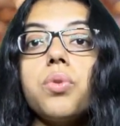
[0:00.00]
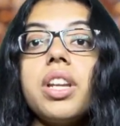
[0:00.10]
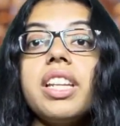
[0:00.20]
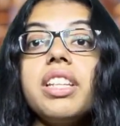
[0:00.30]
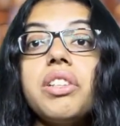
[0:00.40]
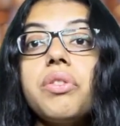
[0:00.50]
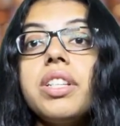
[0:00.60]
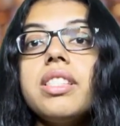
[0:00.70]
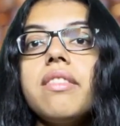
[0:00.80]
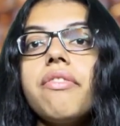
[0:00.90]
to an
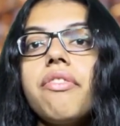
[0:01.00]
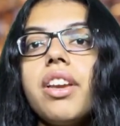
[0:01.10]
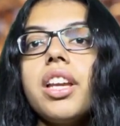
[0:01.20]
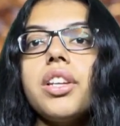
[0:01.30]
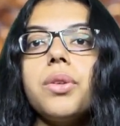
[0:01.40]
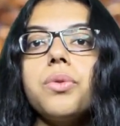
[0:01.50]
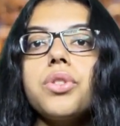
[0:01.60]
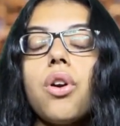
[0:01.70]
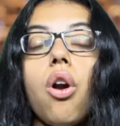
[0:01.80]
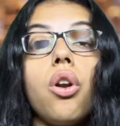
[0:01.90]
increase in fake
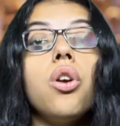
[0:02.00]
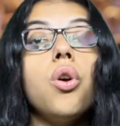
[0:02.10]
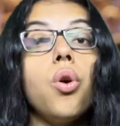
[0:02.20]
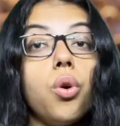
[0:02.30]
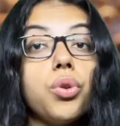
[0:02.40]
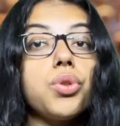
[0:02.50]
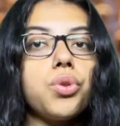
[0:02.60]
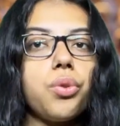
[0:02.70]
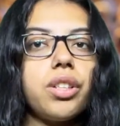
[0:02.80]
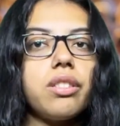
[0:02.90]
news or hoax
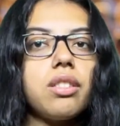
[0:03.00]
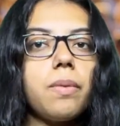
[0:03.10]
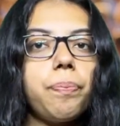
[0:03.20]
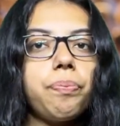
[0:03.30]
stories.